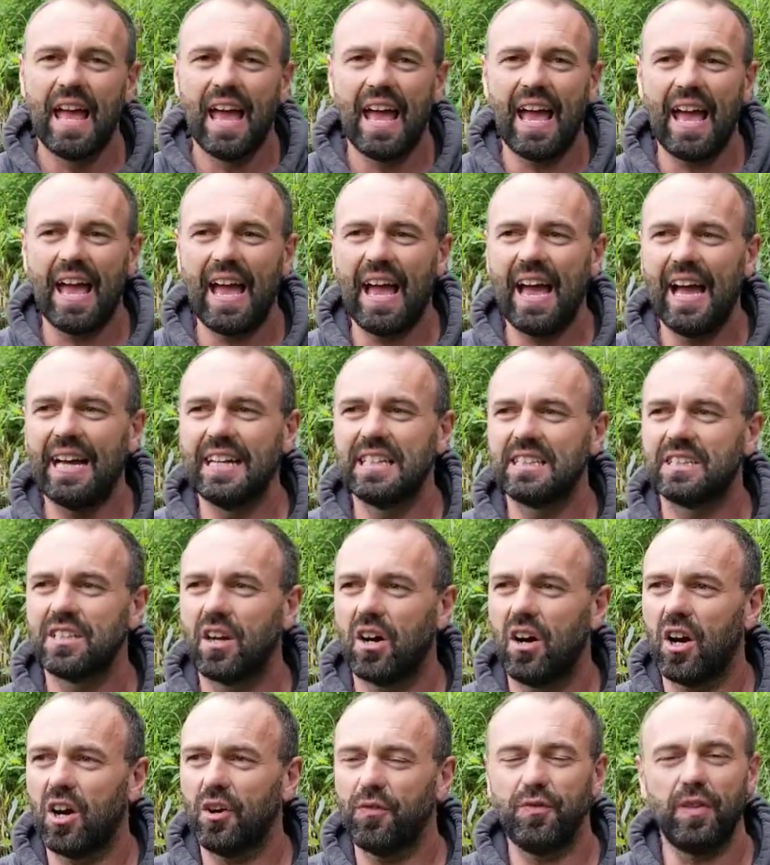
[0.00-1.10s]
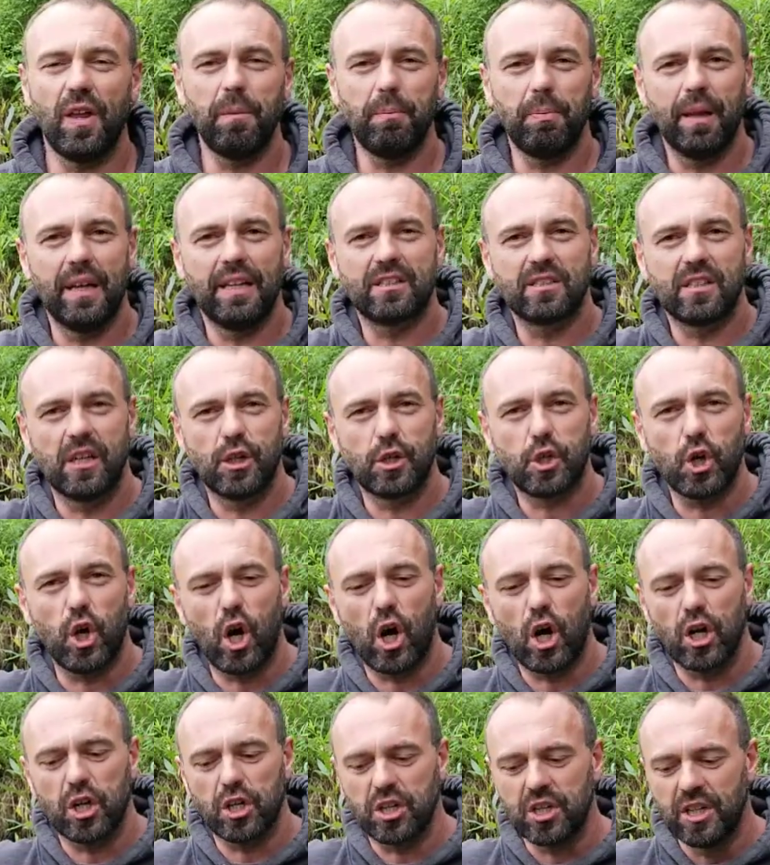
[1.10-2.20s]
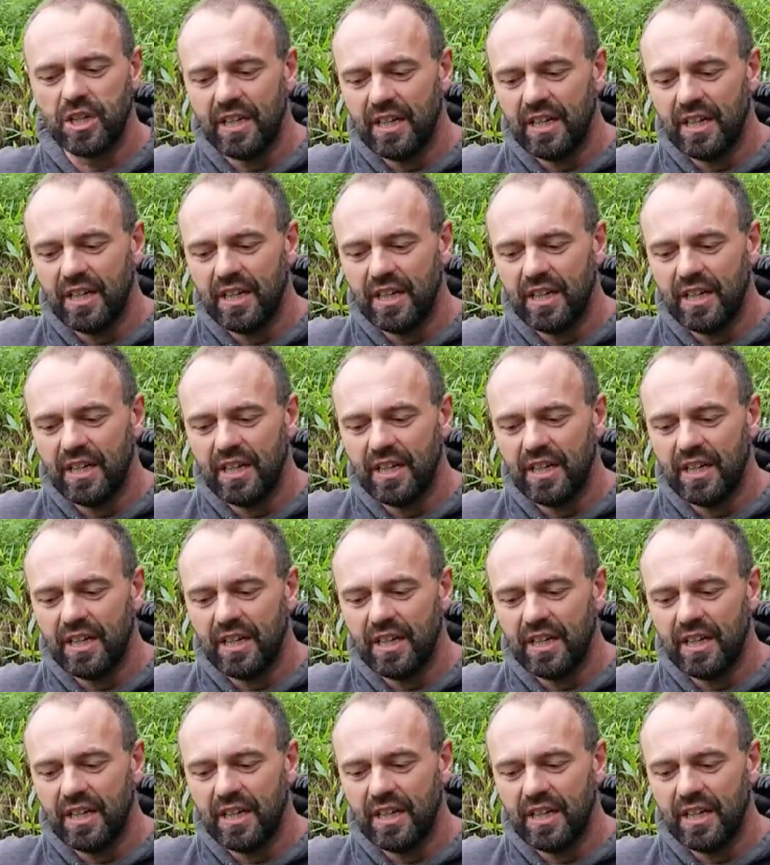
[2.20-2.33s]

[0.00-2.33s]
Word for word: and our floodplain is going to charge.